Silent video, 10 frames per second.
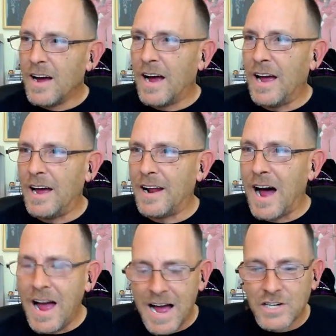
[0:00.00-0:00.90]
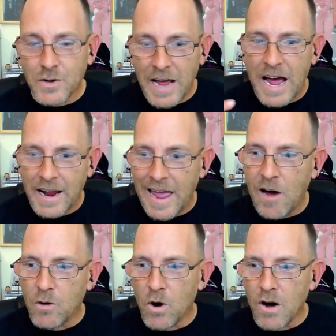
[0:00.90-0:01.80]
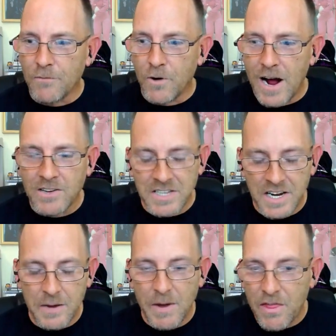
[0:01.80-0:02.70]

And I actually had a counter offer out to him at